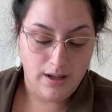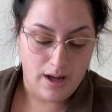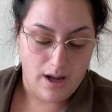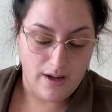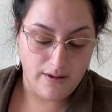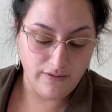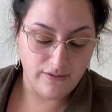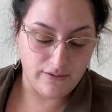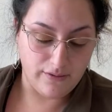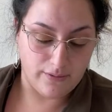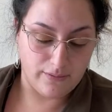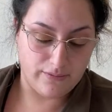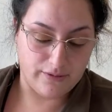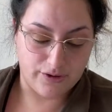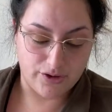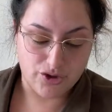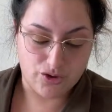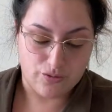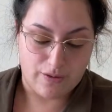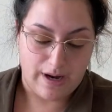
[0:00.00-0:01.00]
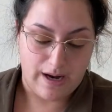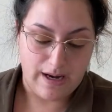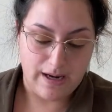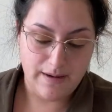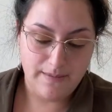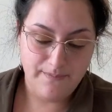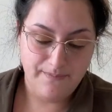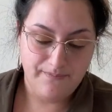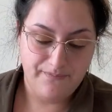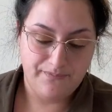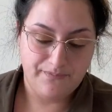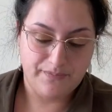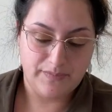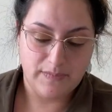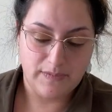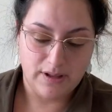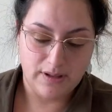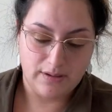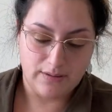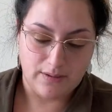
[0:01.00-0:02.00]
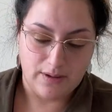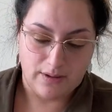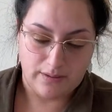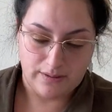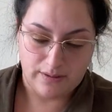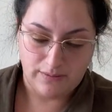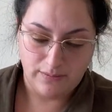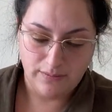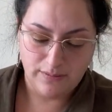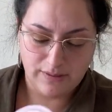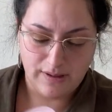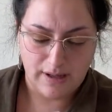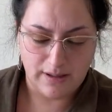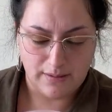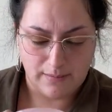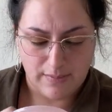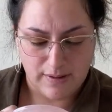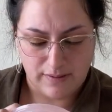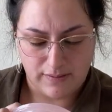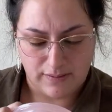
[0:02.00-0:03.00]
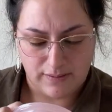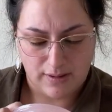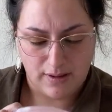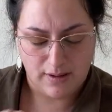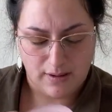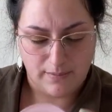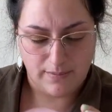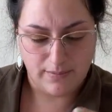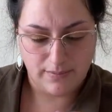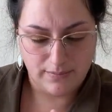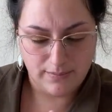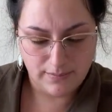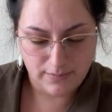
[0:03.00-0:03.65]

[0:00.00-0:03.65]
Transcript: Also their tray Oh, this one's kind of messed up.